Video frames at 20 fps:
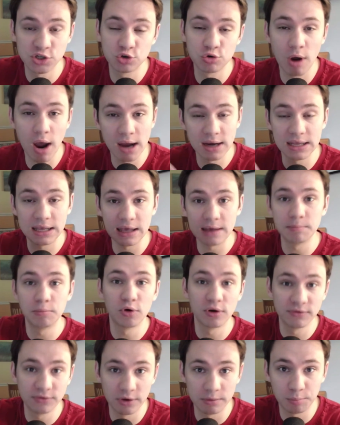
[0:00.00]
trying to get
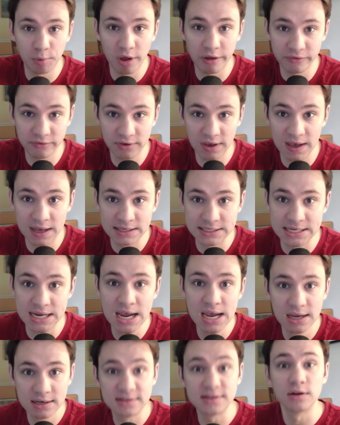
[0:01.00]
more football fans
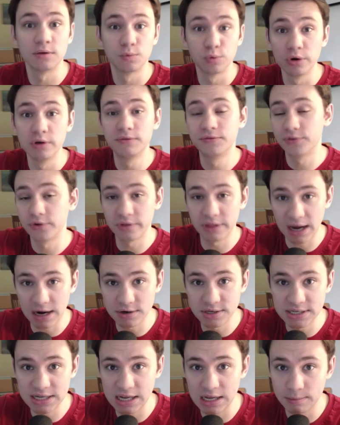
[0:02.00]
to root for their
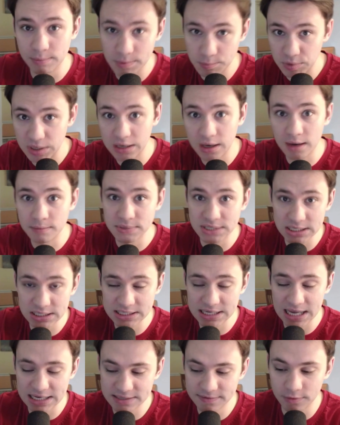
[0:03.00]
team and become
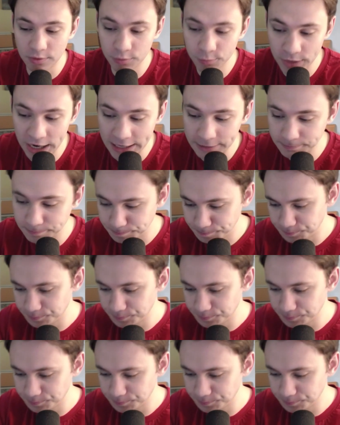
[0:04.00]
successful, right?